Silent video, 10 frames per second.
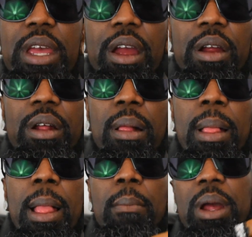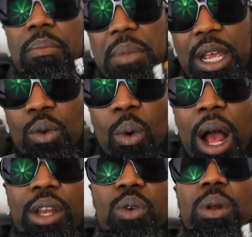there. But
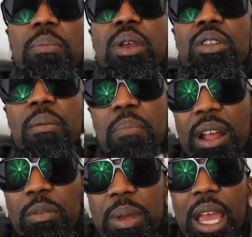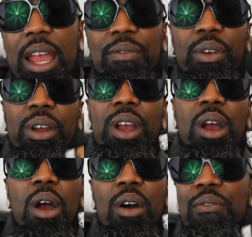meanwhile, you want to be on your best behavior.
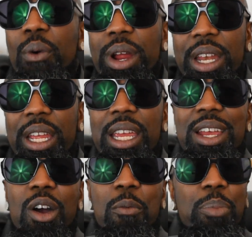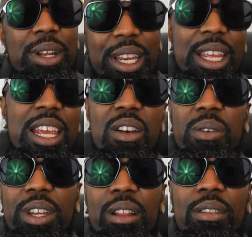Avoid the ego, put the
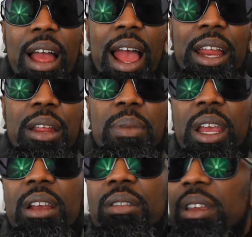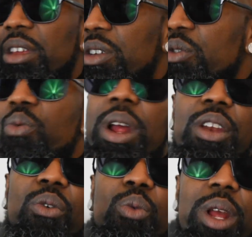ego to the side, because you
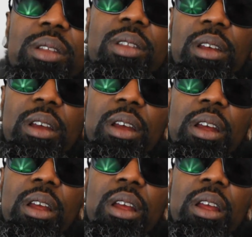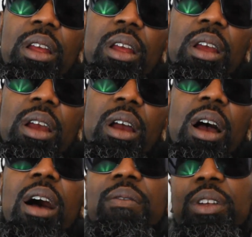run the risk
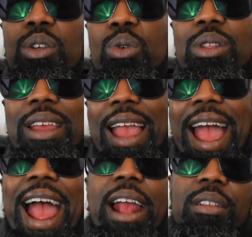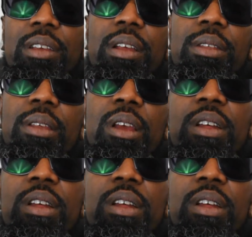of losing access